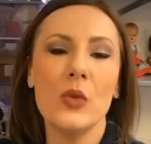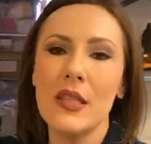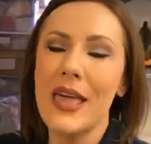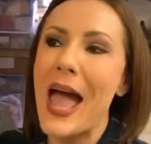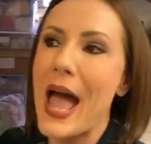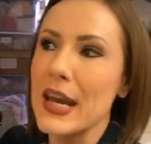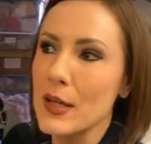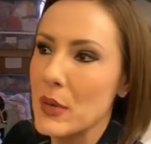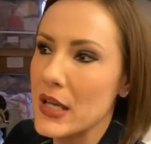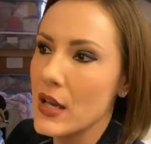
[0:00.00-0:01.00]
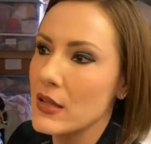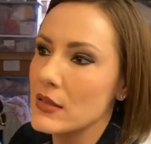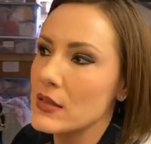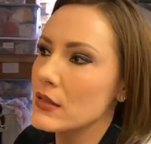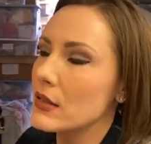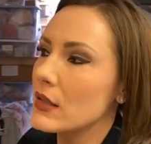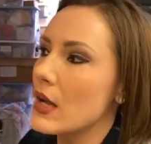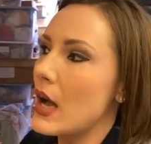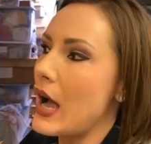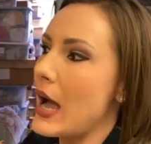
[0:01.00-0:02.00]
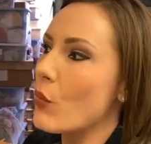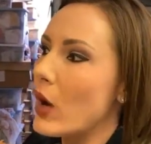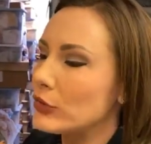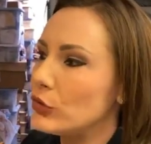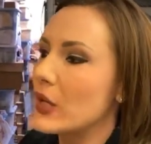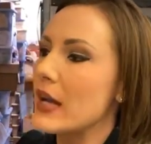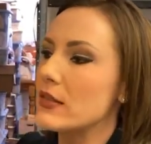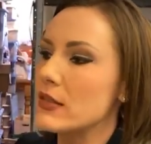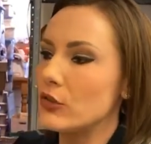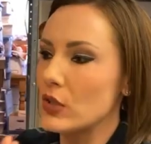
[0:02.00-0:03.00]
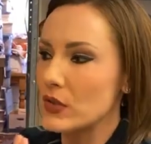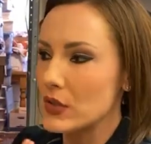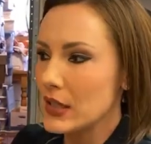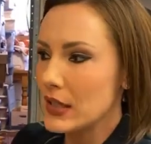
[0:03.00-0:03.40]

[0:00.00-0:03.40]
into the attic because I want you guys to just